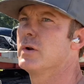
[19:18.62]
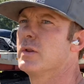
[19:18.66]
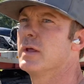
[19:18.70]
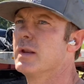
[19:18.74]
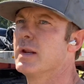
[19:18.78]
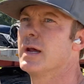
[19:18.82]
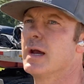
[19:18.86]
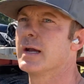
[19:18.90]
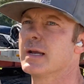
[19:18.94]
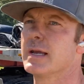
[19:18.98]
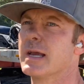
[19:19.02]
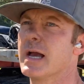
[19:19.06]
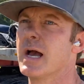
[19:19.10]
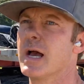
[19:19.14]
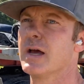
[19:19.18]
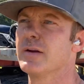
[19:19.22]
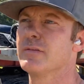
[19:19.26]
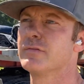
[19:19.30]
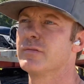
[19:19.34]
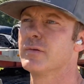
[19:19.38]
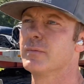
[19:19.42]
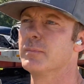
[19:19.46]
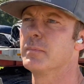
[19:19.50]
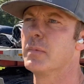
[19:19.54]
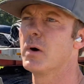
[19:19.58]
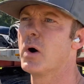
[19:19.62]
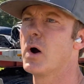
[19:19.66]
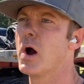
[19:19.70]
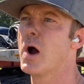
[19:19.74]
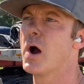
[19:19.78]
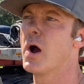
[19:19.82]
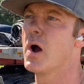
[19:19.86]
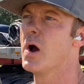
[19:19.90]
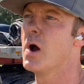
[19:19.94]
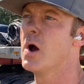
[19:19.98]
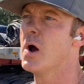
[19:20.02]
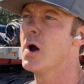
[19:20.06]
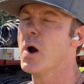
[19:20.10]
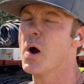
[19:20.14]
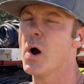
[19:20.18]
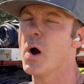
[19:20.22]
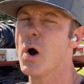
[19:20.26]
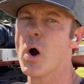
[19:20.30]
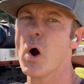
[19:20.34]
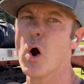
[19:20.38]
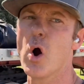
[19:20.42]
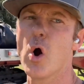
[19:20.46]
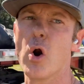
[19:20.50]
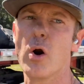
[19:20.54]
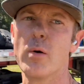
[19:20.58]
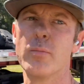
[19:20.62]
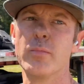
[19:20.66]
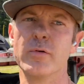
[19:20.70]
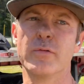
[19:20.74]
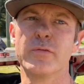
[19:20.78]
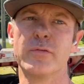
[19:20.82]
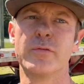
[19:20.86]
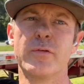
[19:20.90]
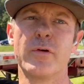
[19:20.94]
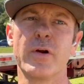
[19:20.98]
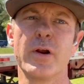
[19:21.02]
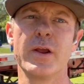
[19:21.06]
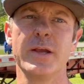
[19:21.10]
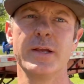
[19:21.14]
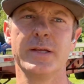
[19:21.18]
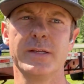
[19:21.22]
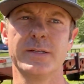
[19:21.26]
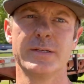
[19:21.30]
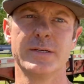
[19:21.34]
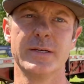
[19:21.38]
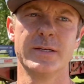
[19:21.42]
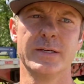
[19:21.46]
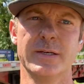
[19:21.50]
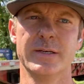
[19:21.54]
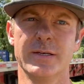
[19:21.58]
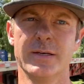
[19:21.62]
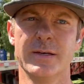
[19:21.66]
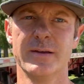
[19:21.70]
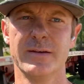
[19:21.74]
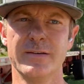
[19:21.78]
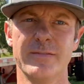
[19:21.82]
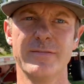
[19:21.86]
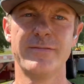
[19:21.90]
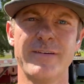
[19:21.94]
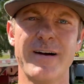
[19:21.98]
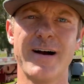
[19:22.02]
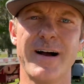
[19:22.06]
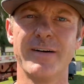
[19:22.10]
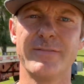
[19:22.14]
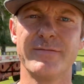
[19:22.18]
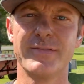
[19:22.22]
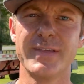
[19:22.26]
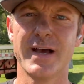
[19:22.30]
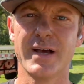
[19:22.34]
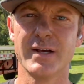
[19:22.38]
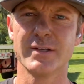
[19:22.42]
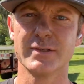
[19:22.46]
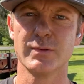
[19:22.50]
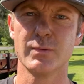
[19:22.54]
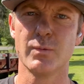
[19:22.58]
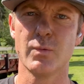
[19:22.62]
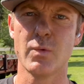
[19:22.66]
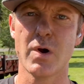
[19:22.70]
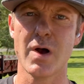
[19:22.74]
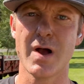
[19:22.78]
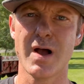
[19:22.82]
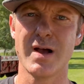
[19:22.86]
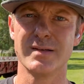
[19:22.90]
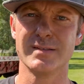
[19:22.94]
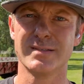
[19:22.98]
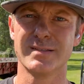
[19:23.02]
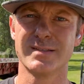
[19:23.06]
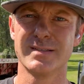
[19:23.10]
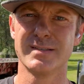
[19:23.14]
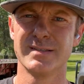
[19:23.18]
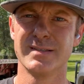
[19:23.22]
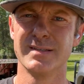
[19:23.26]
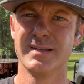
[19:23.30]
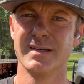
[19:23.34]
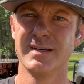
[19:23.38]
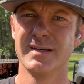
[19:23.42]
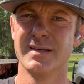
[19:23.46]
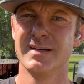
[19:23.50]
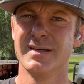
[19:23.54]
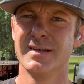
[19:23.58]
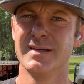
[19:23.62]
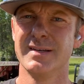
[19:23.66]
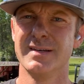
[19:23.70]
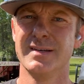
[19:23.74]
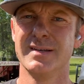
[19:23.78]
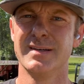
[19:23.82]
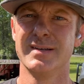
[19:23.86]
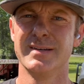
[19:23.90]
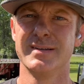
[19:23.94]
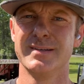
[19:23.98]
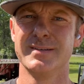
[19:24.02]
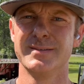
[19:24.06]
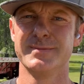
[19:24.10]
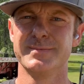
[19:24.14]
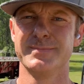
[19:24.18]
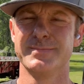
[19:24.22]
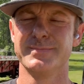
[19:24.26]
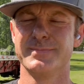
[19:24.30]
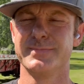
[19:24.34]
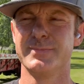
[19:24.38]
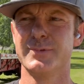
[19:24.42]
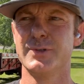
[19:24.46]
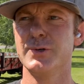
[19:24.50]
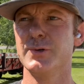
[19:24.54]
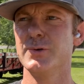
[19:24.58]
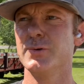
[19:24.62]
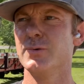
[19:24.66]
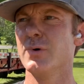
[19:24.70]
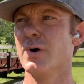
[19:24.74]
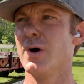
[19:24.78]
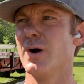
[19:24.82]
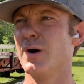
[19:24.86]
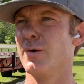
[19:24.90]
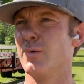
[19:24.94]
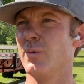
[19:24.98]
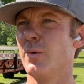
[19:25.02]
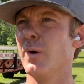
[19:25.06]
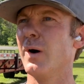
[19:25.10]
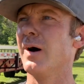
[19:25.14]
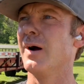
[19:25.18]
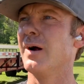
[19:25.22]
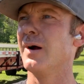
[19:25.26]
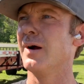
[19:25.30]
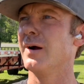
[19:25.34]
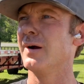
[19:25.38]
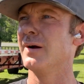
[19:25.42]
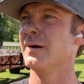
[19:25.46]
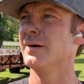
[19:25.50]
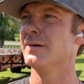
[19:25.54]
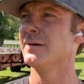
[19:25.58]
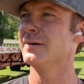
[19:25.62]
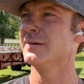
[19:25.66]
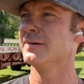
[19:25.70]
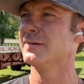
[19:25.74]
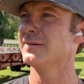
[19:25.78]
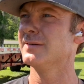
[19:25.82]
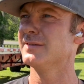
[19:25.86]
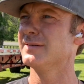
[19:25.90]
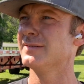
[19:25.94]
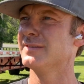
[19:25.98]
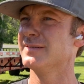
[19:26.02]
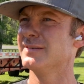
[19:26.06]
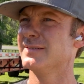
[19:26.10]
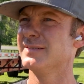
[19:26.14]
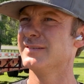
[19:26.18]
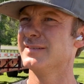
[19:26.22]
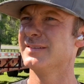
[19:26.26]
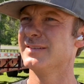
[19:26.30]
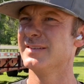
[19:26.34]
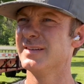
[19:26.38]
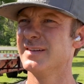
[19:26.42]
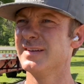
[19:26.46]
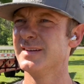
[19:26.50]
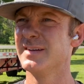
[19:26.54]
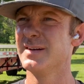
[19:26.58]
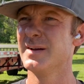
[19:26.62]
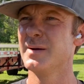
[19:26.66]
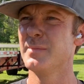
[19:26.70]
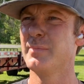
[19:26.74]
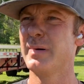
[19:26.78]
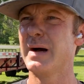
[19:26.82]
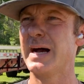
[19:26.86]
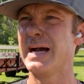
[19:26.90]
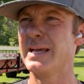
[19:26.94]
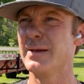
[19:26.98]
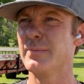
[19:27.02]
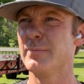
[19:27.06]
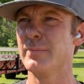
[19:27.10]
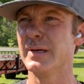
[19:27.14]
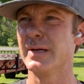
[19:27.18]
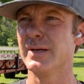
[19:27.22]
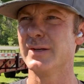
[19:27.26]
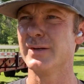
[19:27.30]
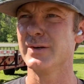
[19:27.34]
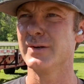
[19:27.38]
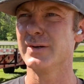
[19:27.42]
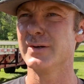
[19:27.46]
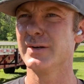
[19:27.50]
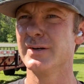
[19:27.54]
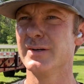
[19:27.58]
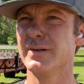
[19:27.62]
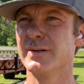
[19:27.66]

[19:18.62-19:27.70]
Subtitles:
that I got from Harbor Freight, 5,000 watts, 2-watt wire, pipe bender.